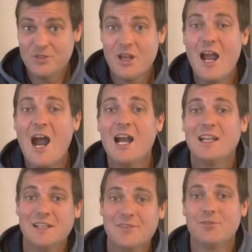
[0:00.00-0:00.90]
who was
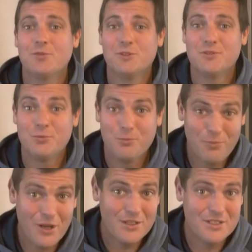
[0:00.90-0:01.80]
highly influenced
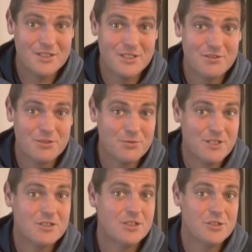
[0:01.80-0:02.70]
by this series
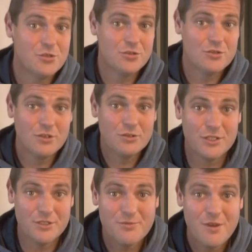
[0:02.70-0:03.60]
was actually George
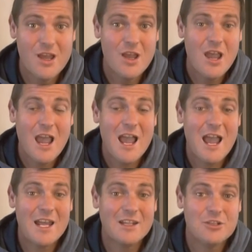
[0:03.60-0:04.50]
Lucas.
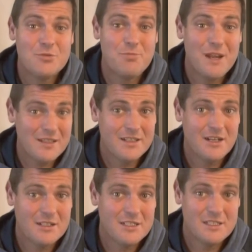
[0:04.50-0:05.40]
And back in the
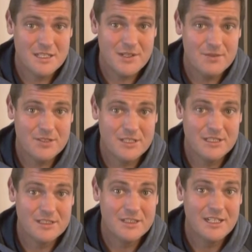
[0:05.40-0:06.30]

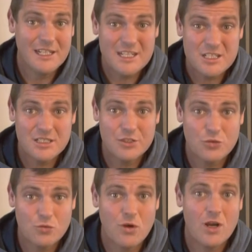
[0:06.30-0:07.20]
1970s, he actually
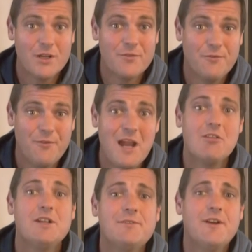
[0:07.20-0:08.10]
tried
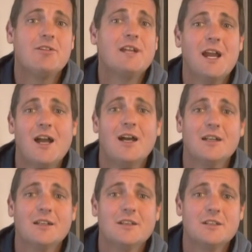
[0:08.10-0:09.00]
very, very
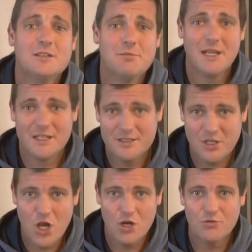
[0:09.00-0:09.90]
hard to make
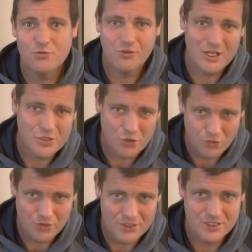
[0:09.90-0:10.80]
his own Flash
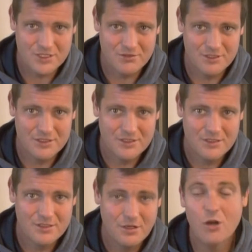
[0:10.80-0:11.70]
Gordon
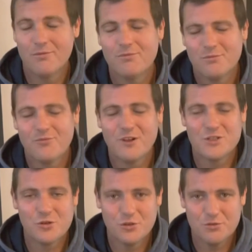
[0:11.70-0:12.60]

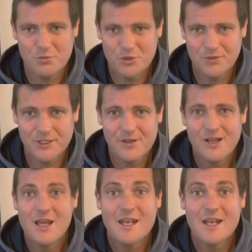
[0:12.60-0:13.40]
Flash Gordon movie.